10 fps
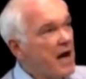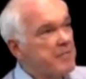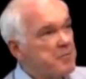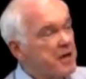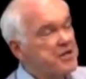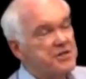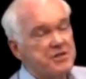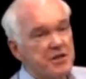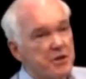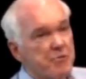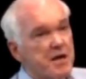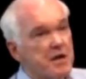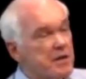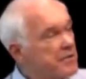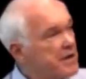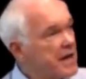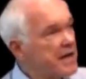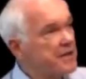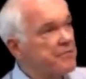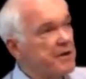time and patience, and you read Cleary
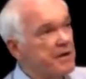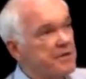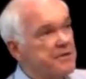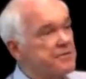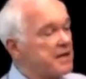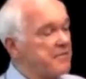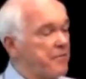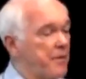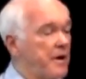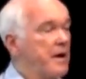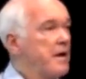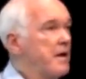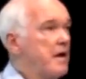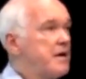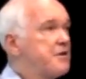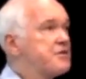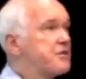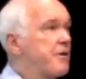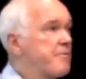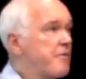93 and Cleary 2004, and you
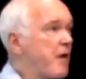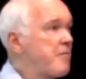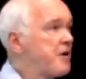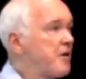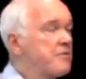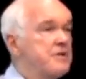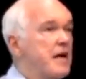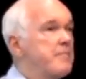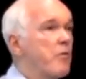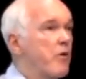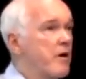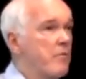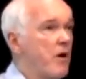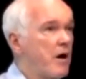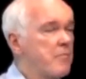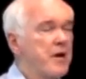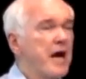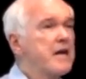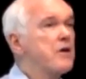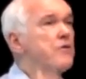disagree with me, write me a note and tell me where I'm wrong.
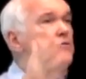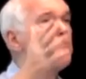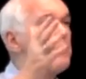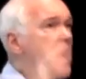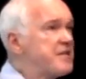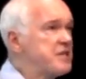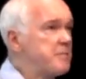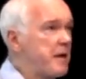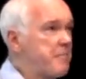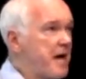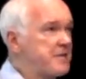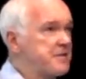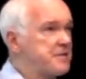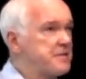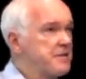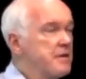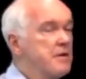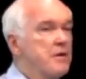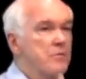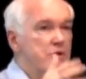But I could go through passage by passage
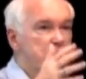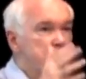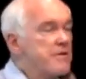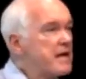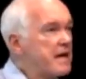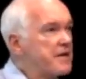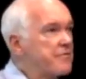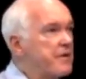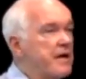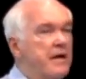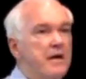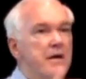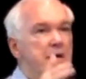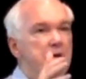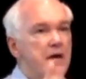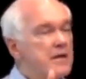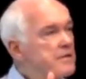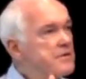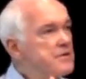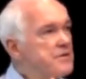with Cleary 93 and
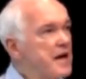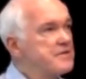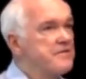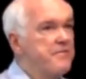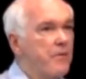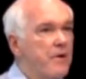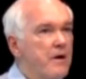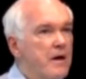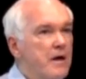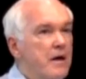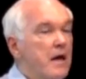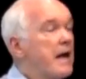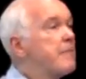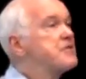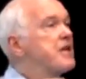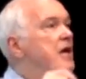Cleary 2004, and I